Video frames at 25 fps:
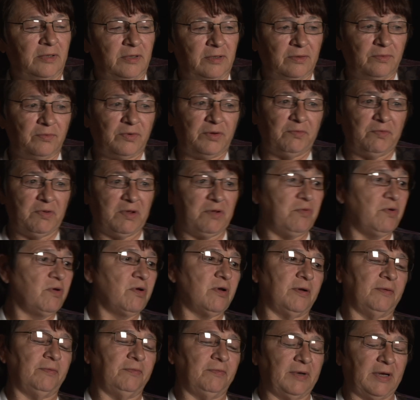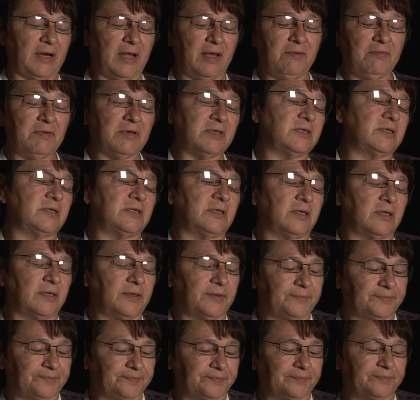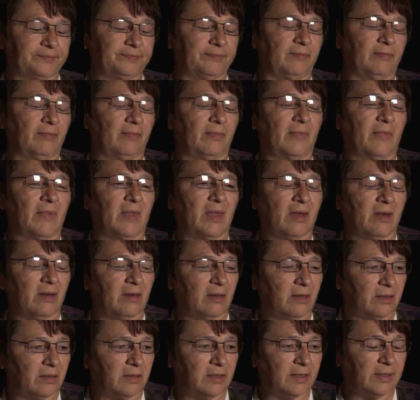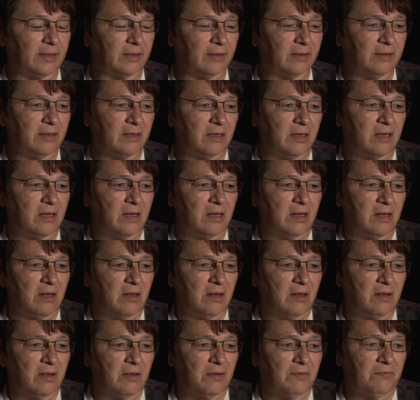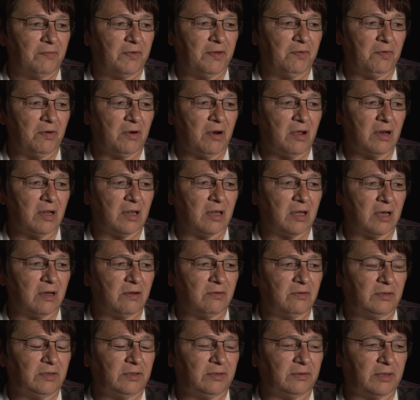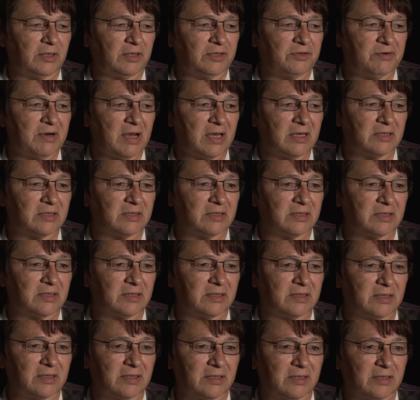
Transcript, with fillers: when we were, when I was little, we were not allowed to address